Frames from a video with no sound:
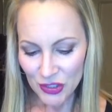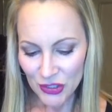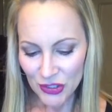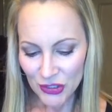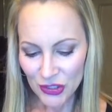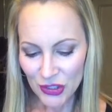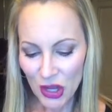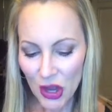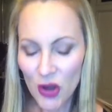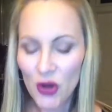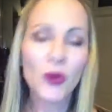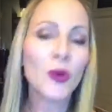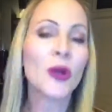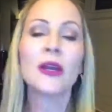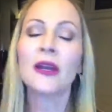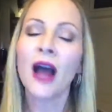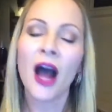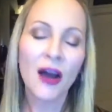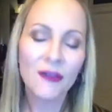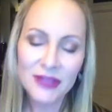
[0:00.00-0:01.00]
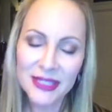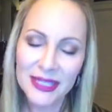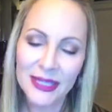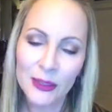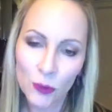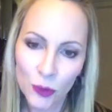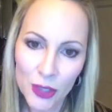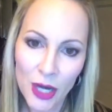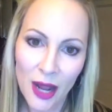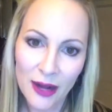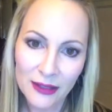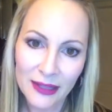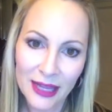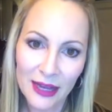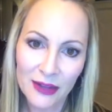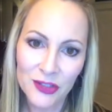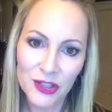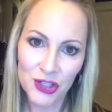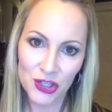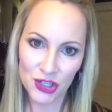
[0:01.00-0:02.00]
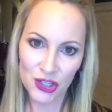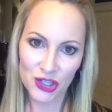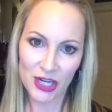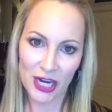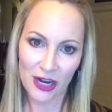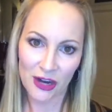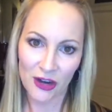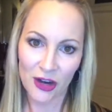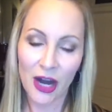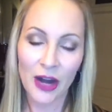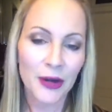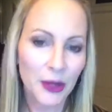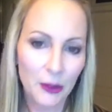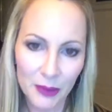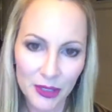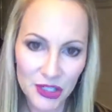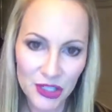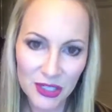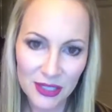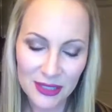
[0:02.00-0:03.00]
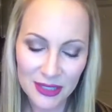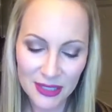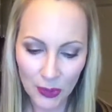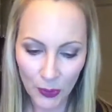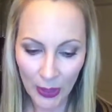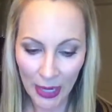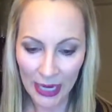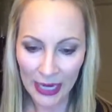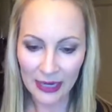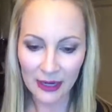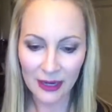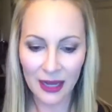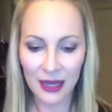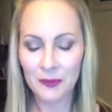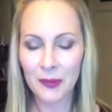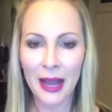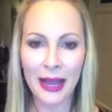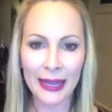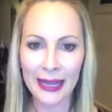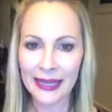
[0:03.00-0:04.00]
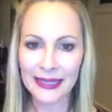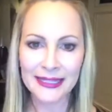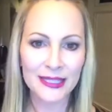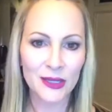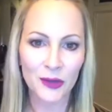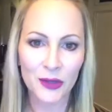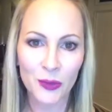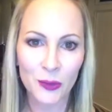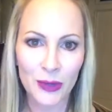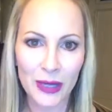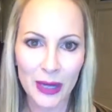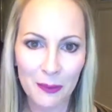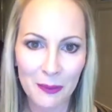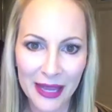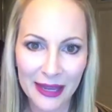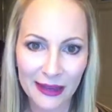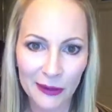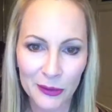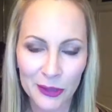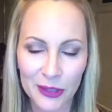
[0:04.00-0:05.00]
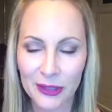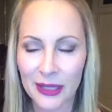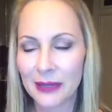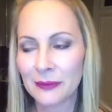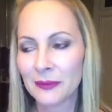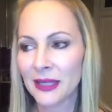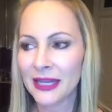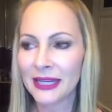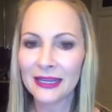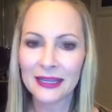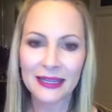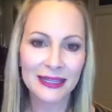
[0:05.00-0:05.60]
So obviously we're not allowed to share our commissions, okay? I can't tell you what I'm making with LimeLight.